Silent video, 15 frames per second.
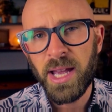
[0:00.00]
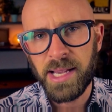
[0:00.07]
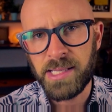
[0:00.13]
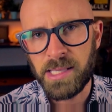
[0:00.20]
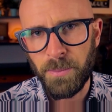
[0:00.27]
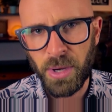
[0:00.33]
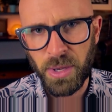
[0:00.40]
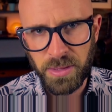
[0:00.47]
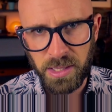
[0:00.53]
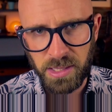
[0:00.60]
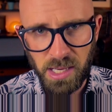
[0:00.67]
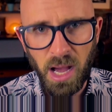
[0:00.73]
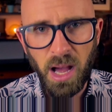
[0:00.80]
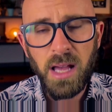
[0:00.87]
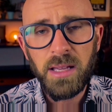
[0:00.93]
is that both
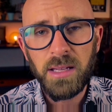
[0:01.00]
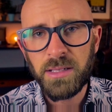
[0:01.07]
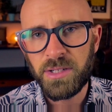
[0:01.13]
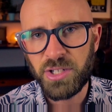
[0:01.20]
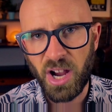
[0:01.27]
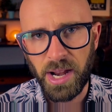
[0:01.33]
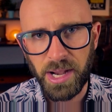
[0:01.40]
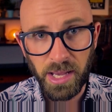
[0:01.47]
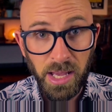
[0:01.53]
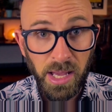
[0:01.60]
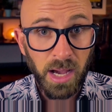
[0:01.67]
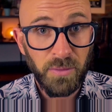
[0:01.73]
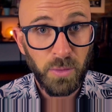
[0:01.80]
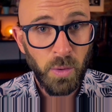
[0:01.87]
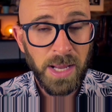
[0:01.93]
Qatar and China
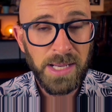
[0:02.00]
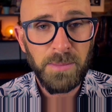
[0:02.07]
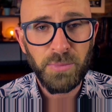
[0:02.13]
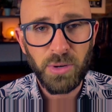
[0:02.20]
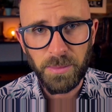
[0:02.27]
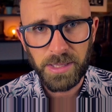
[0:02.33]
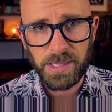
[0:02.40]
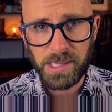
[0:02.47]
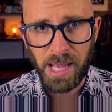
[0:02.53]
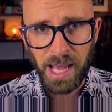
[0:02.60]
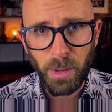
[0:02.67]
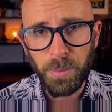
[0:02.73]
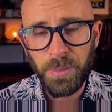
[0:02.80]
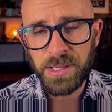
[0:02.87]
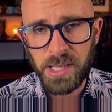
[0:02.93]
have already promised to
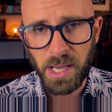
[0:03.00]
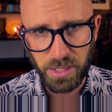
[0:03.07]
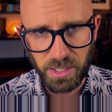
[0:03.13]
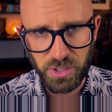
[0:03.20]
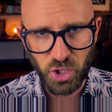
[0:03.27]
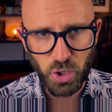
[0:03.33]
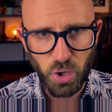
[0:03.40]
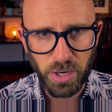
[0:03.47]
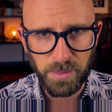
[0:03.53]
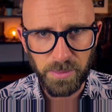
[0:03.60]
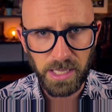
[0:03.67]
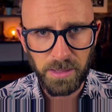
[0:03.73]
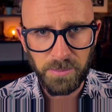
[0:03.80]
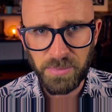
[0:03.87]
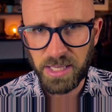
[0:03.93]
help the Turkish
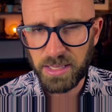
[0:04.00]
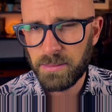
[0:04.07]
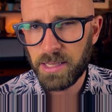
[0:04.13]
economy, but